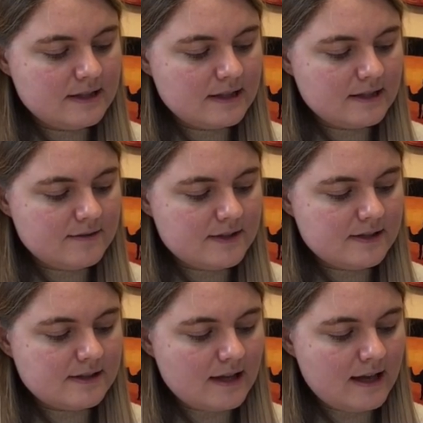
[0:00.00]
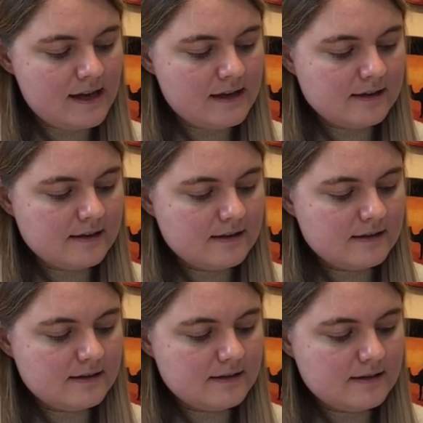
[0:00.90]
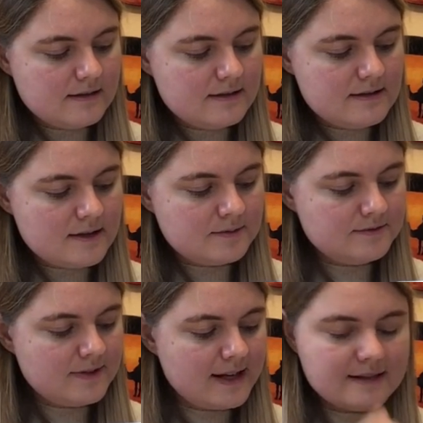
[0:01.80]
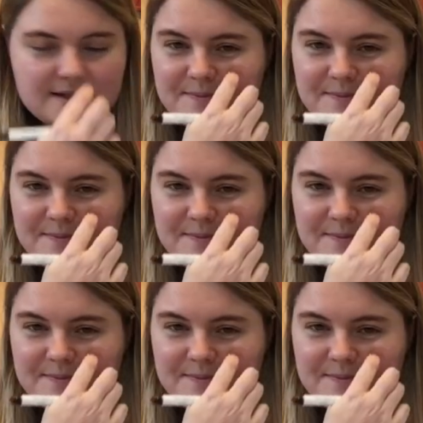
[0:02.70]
gives us A double flat.